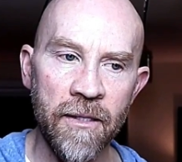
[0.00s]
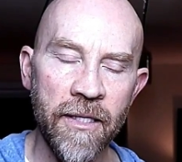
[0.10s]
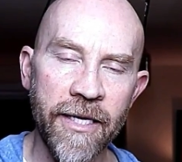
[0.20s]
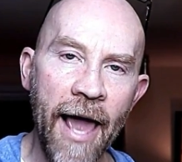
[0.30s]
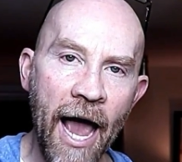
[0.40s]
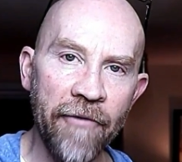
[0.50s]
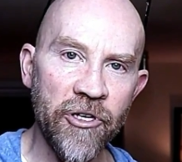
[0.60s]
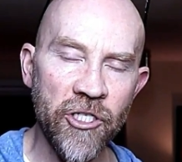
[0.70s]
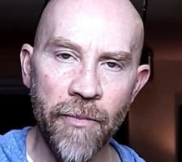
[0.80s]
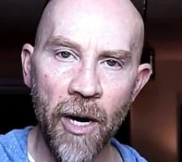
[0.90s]
He
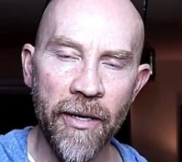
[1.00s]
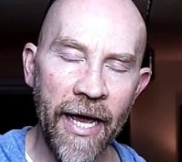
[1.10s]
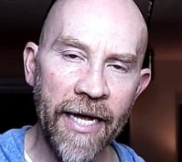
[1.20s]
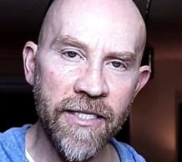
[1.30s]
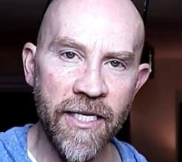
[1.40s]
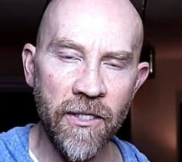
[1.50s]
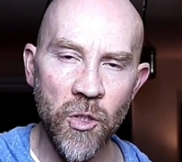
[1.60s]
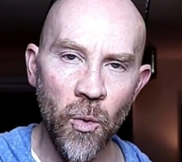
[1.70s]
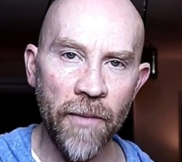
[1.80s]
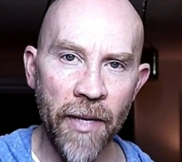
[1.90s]
averaged about 18 to
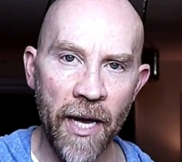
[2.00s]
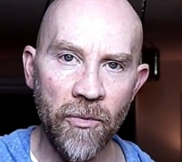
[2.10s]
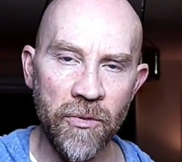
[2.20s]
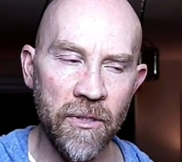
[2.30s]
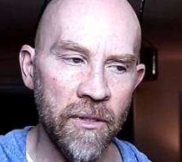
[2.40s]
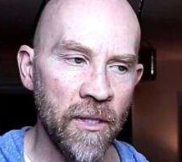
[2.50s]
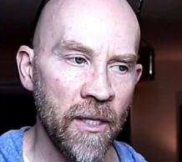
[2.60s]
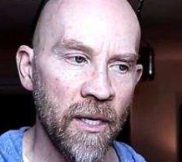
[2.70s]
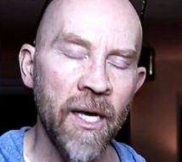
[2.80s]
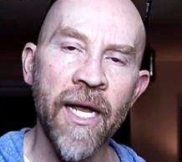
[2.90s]
20 pounds,
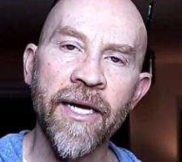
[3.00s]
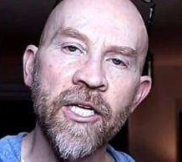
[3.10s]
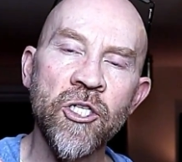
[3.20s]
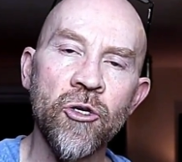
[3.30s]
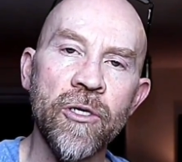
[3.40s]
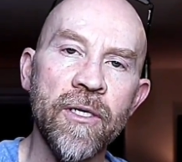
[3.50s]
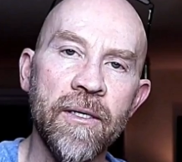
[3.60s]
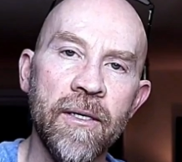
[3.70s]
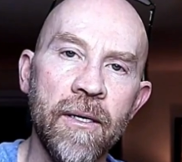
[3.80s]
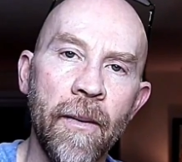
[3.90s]
and he took
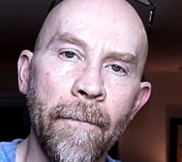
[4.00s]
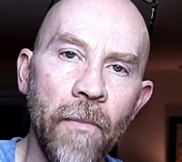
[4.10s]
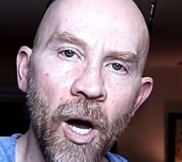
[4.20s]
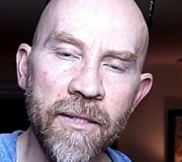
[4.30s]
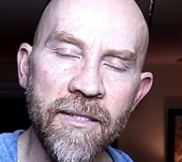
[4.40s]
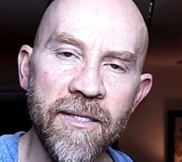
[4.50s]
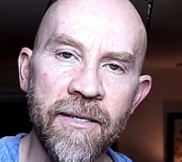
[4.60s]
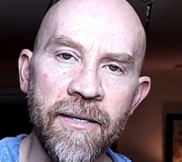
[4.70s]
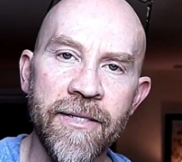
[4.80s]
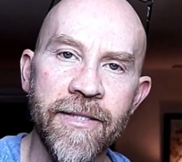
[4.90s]

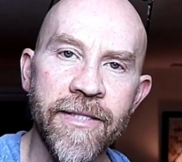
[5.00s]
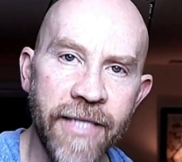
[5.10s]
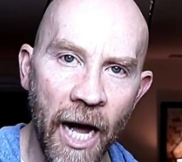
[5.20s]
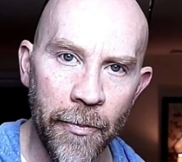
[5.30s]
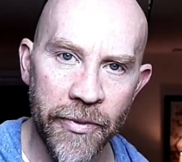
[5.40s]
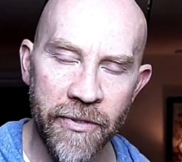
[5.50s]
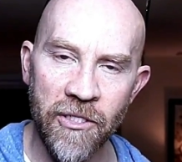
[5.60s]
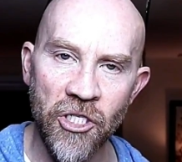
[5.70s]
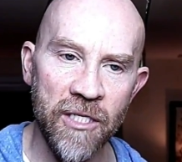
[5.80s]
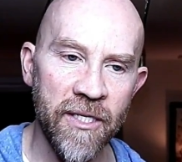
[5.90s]
monster dumps
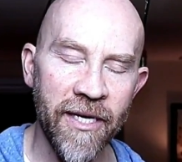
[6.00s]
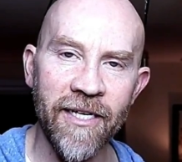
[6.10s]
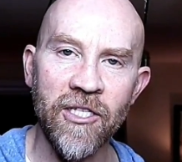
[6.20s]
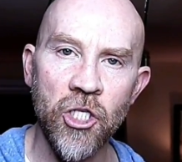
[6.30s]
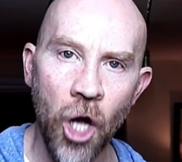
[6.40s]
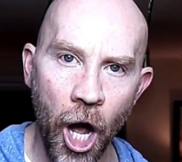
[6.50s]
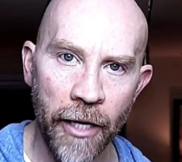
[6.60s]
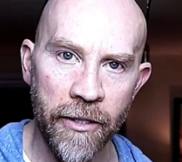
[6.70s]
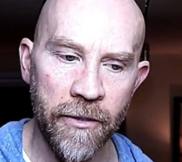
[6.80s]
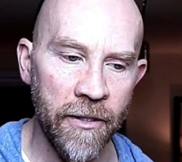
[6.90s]
just like a
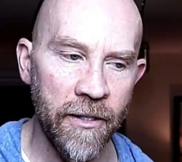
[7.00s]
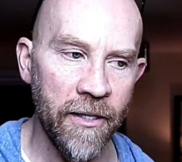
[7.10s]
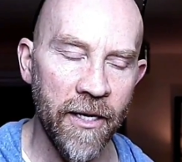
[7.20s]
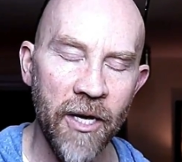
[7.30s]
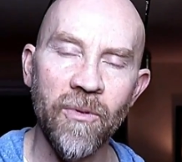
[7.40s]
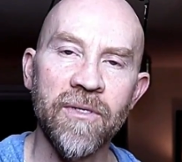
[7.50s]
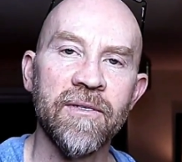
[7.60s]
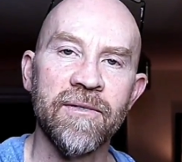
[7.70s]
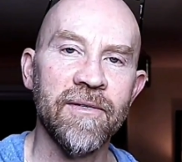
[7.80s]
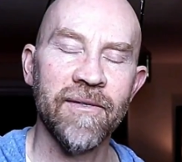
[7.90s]
dog. It
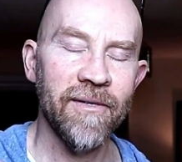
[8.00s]
was